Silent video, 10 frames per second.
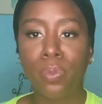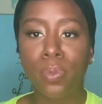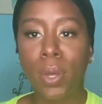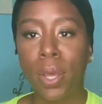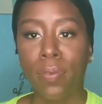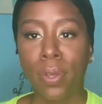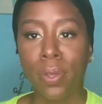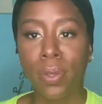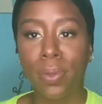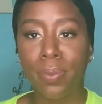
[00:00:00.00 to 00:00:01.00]
whatever,
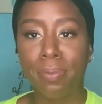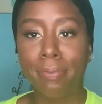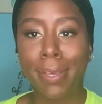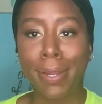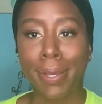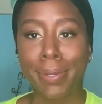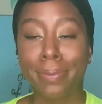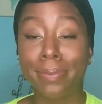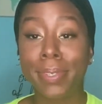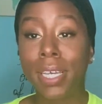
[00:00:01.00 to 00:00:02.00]
you
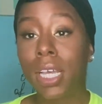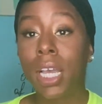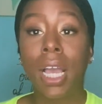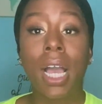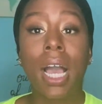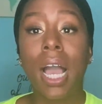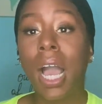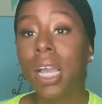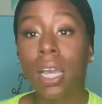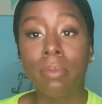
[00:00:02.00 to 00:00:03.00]
know,
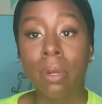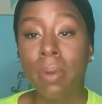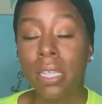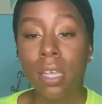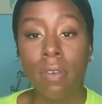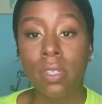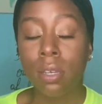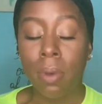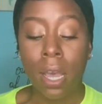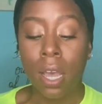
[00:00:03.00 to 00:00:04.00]
I couldn't bring myself
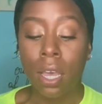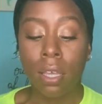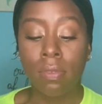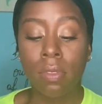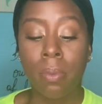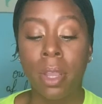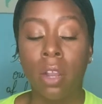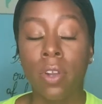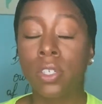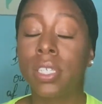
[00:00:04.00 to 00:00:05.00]
to buy the bigger
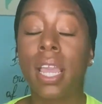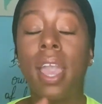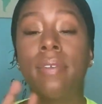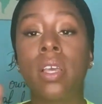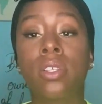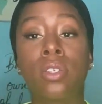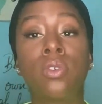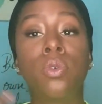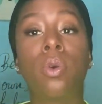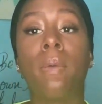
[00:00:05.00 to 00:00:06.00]
versions. They have it in
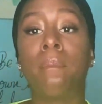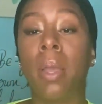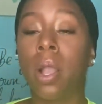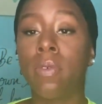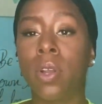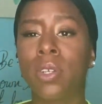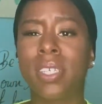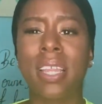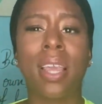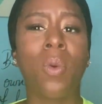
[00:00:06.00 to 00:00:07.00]
2 bigger
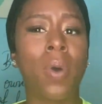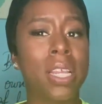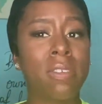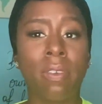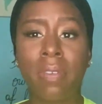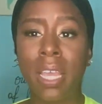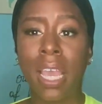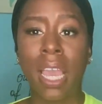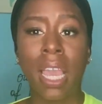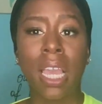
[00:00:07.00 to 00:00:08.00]
versions. I think one is
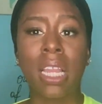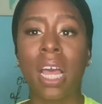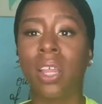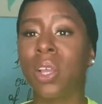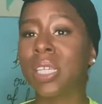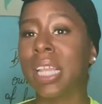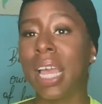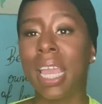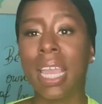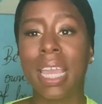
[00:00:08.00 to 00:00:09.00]
58, the other is
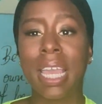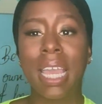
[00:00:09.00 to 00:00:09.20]
like